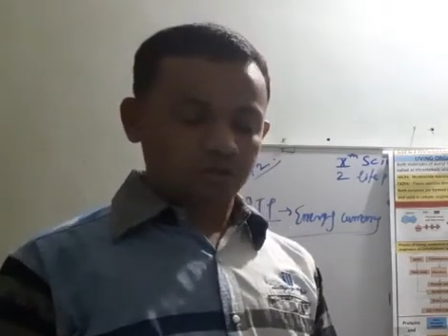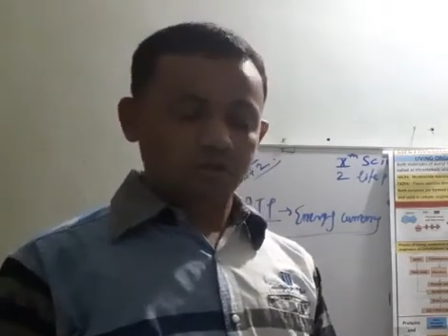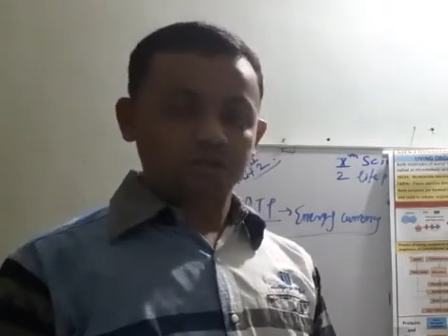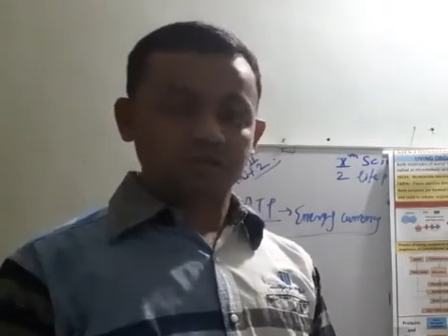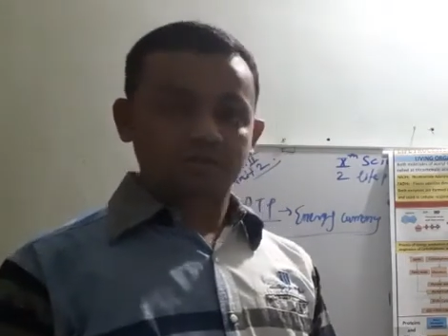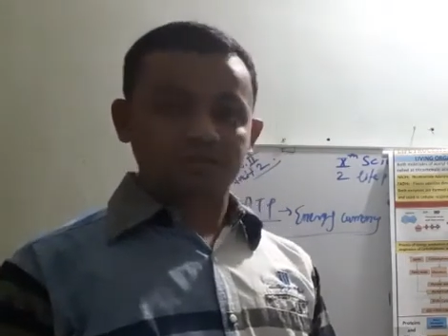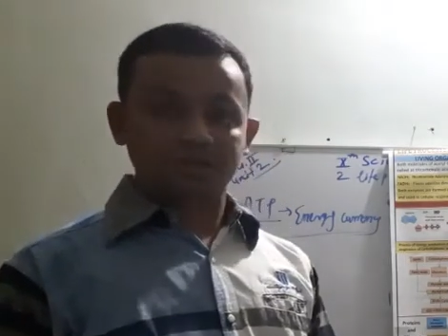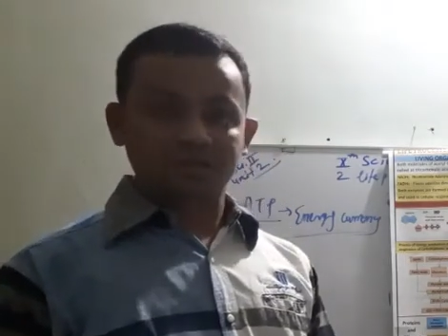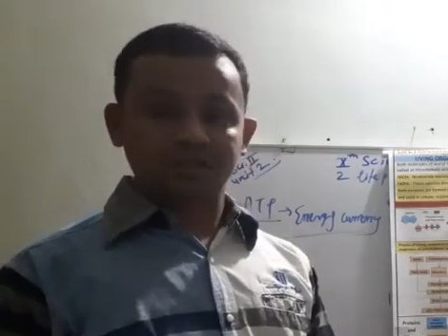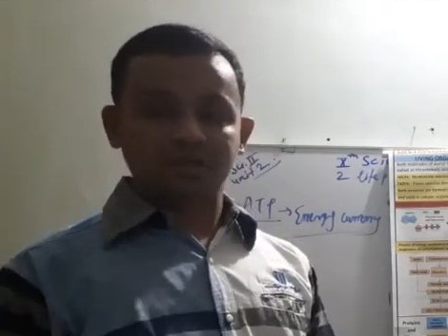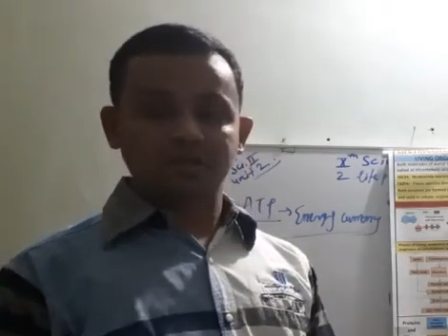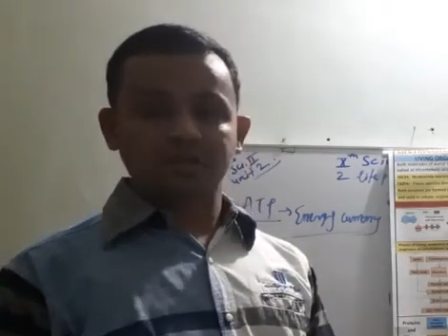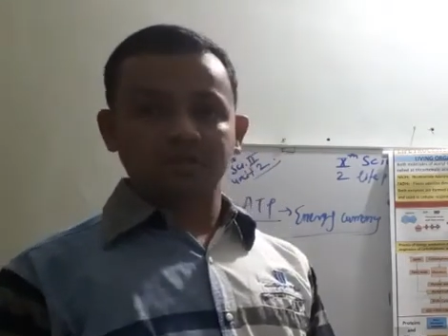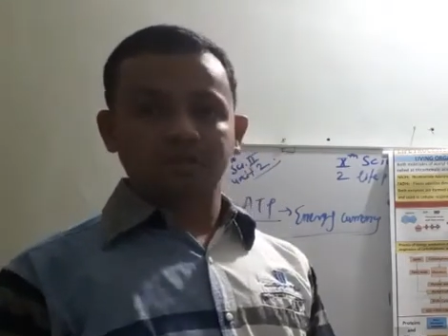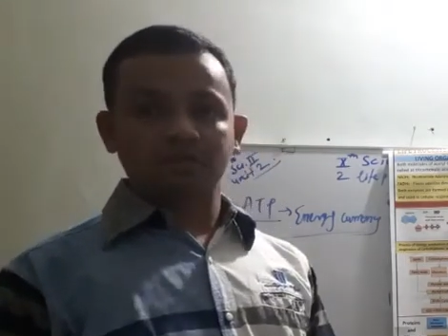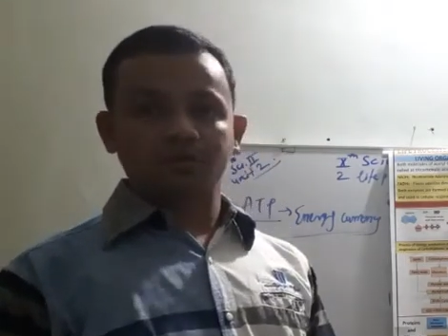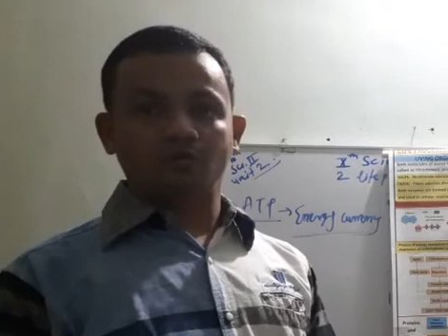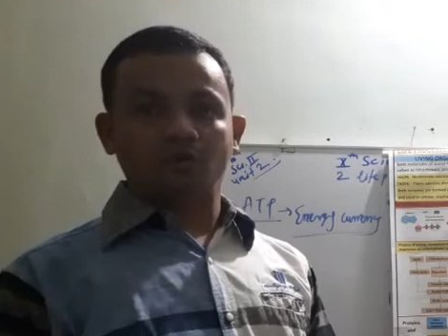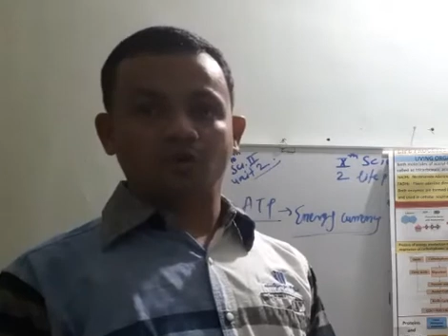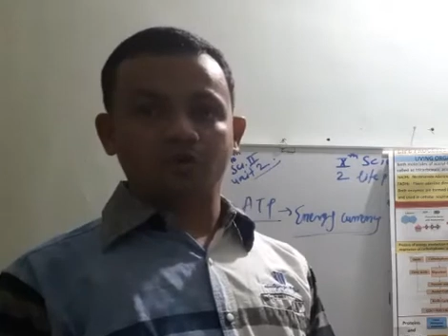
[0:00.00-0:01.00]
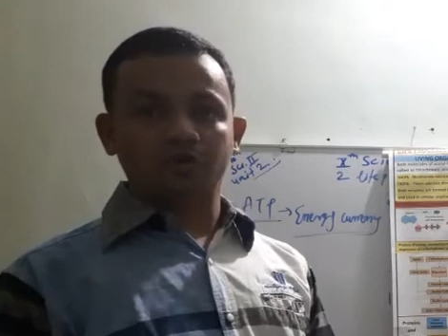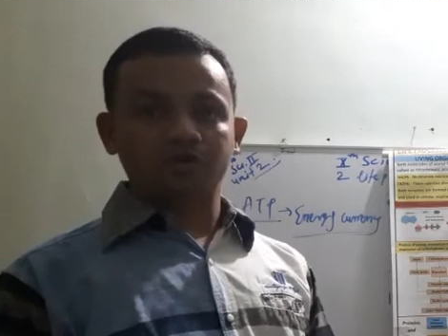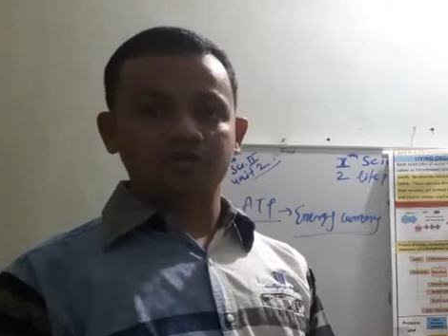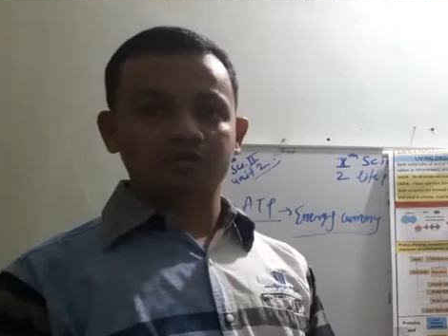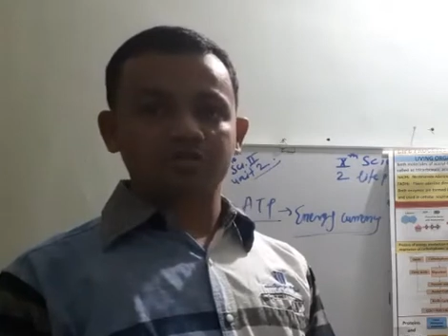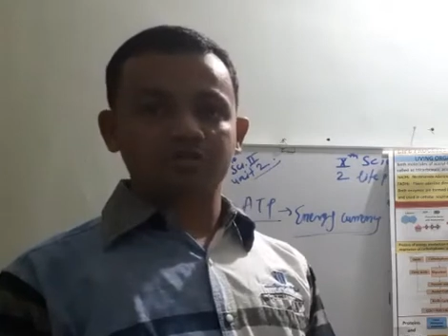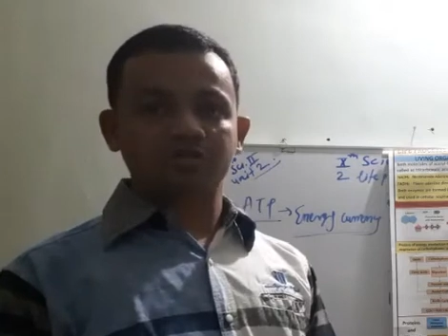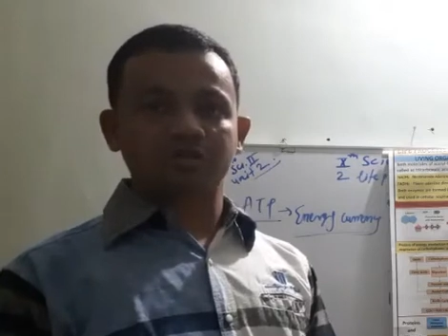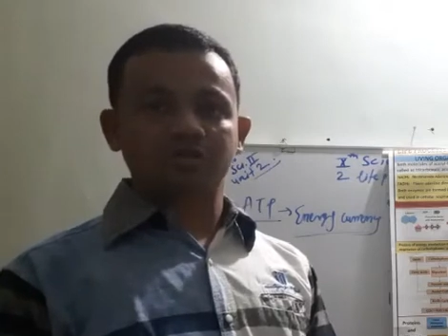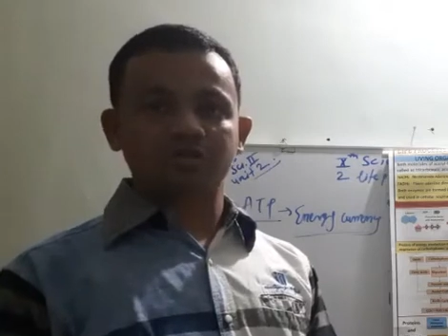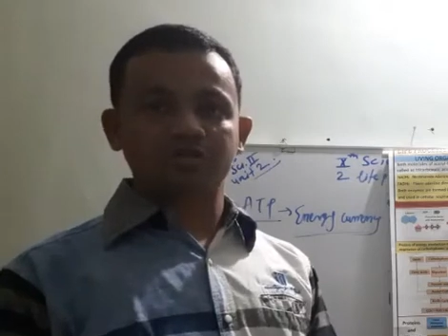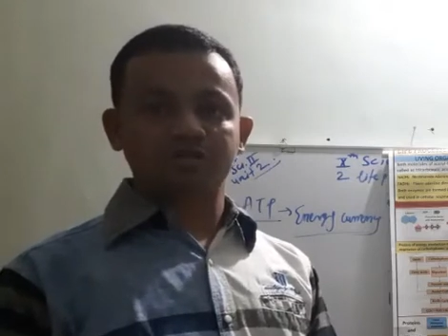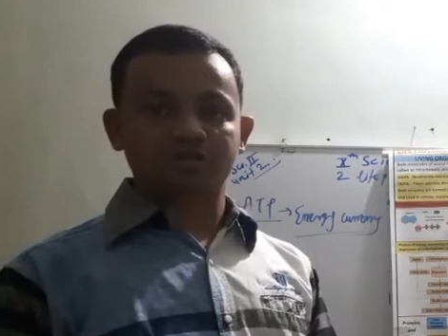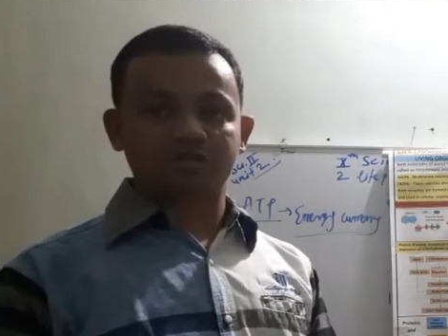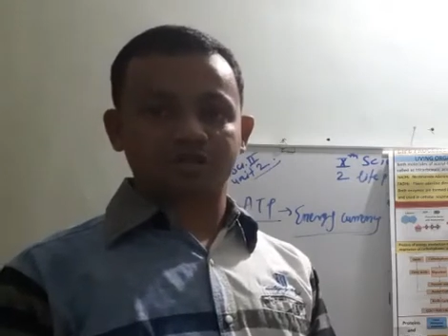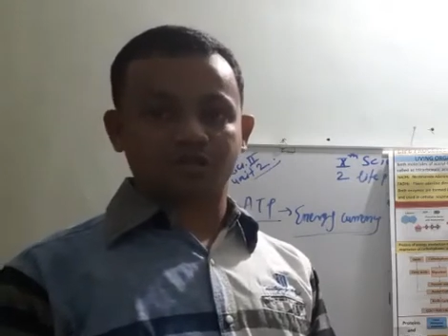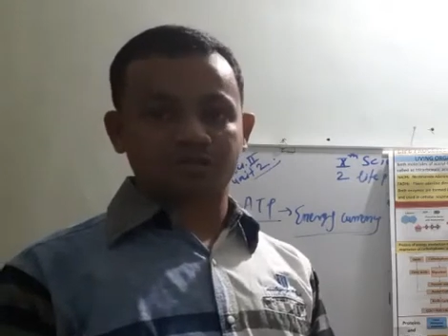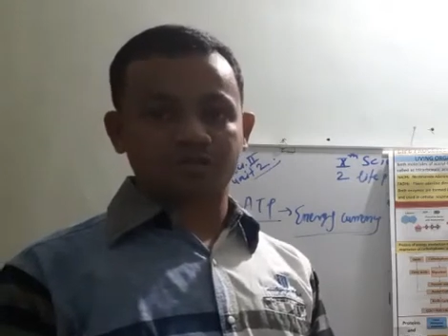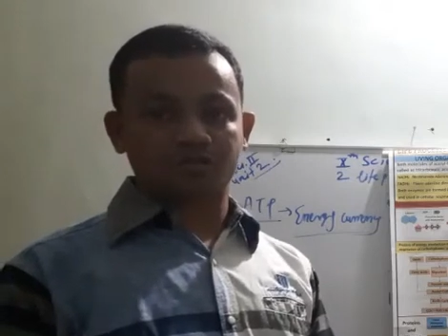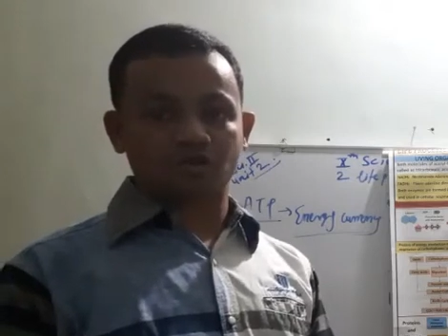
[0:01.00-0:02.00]
see what is the
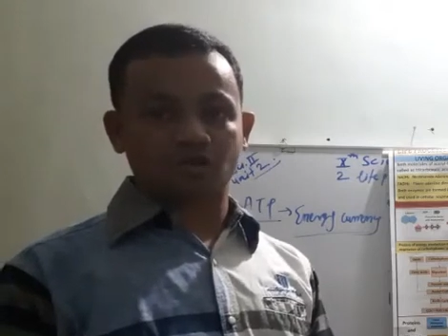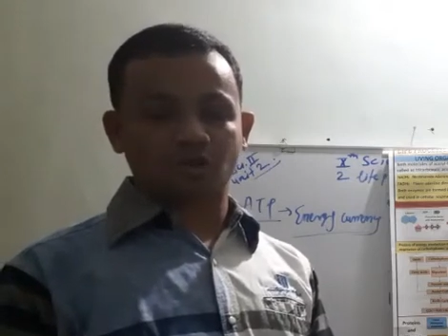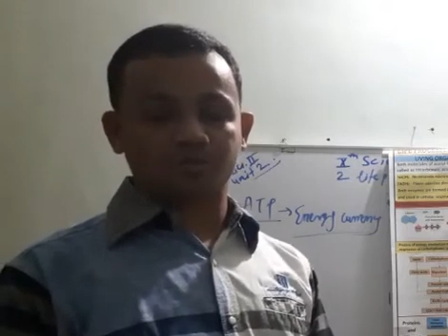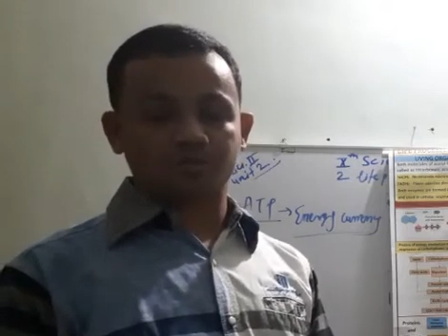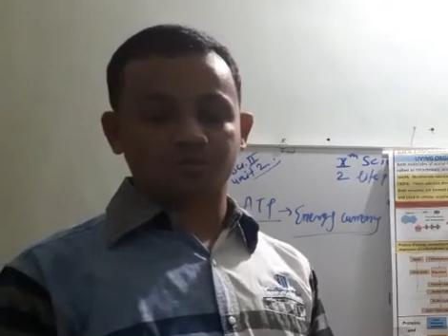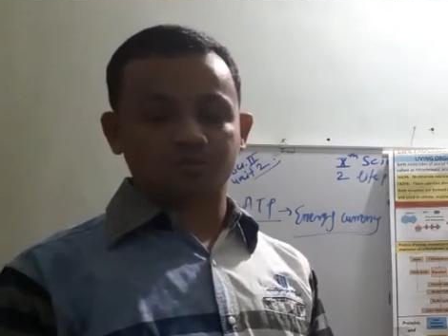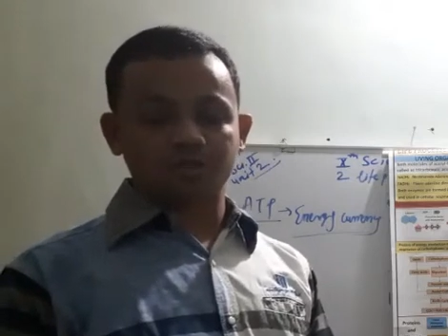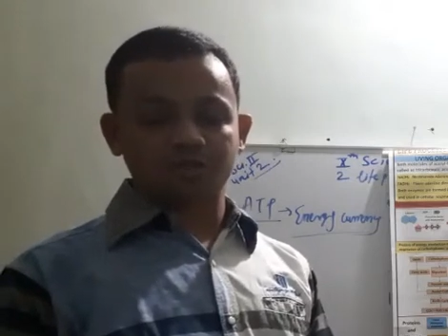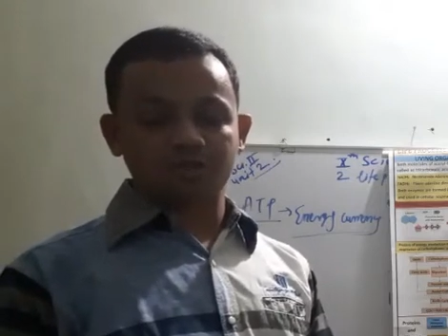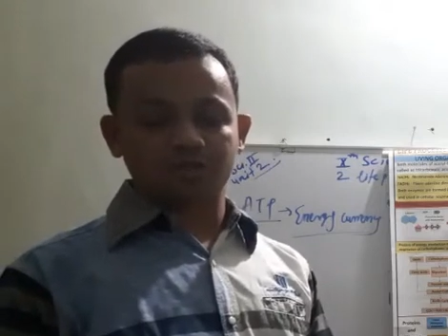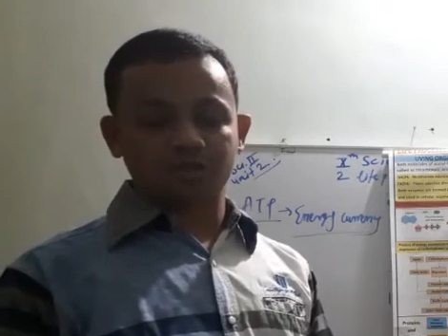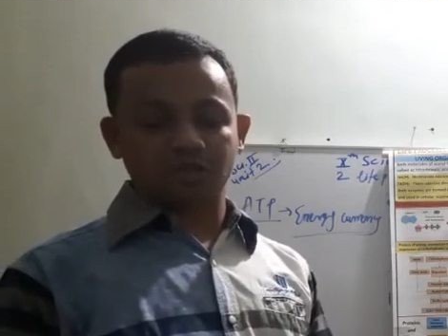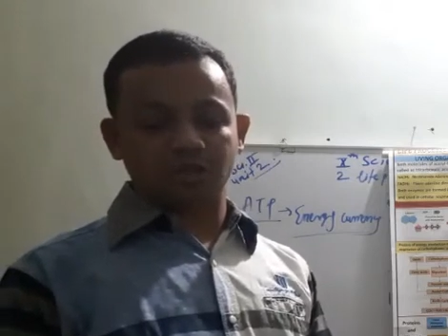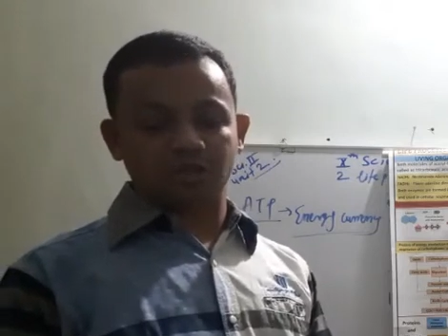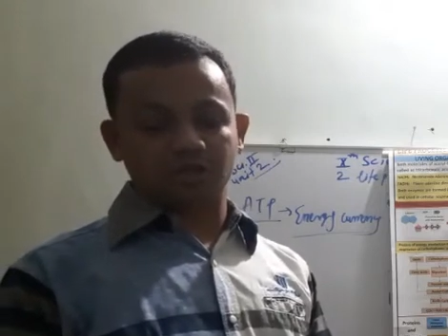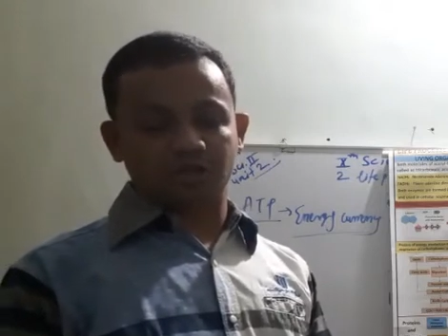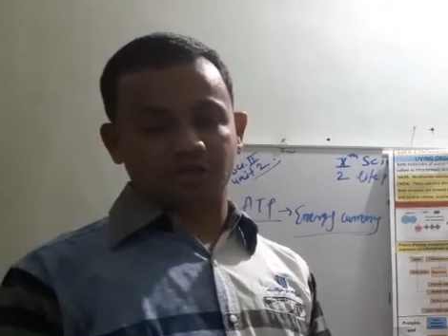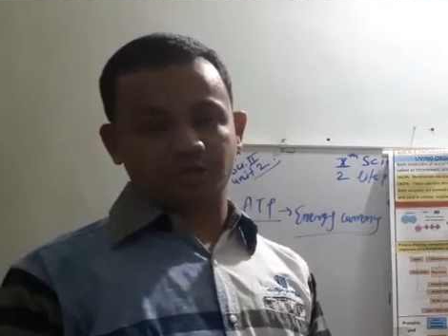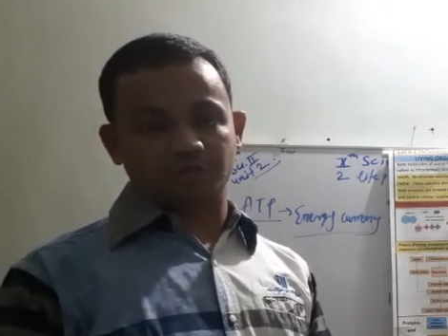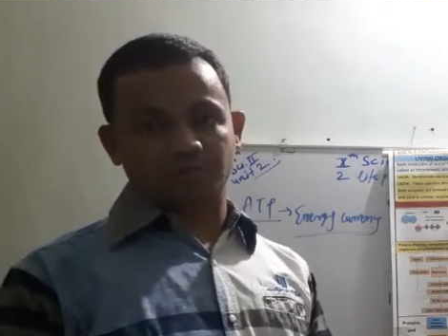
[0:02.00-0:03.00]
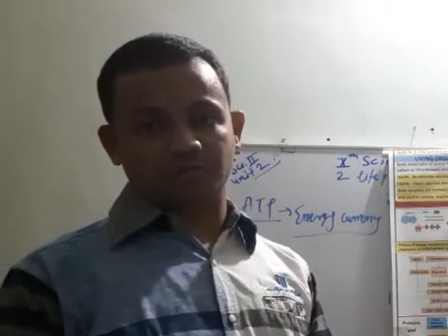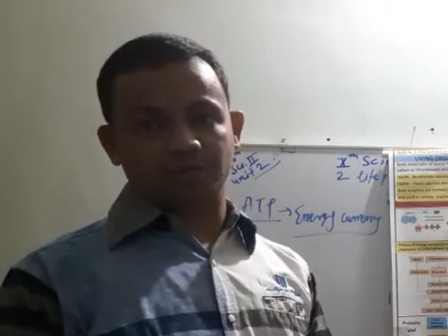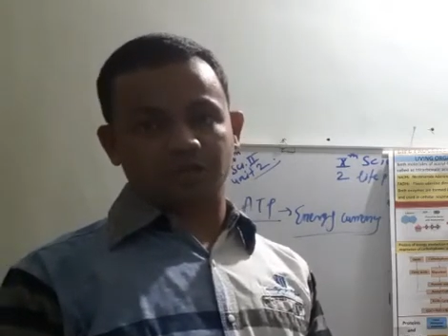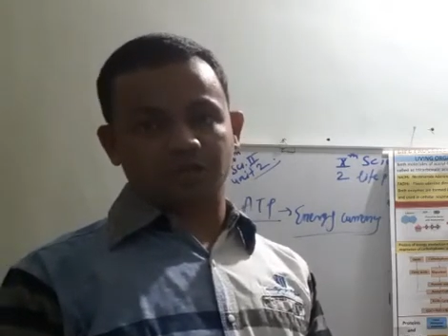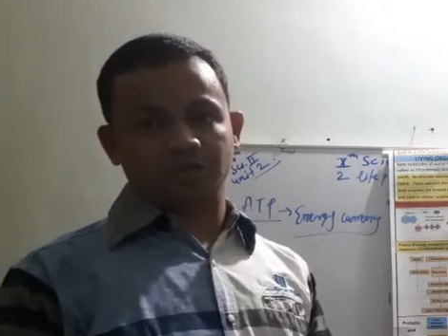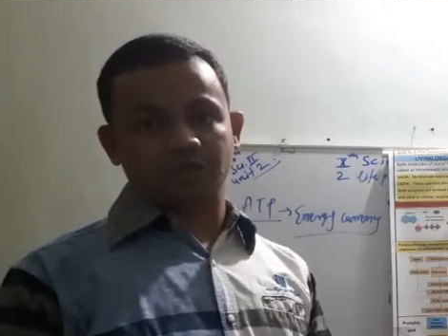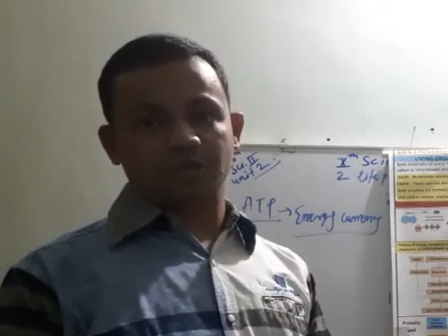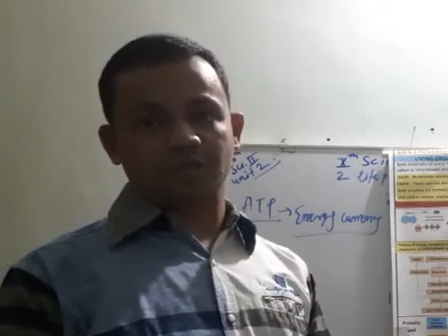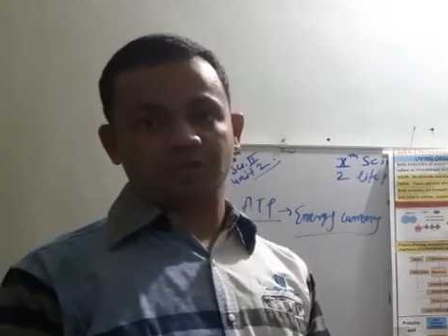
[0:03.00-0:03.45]
structure of this ATP,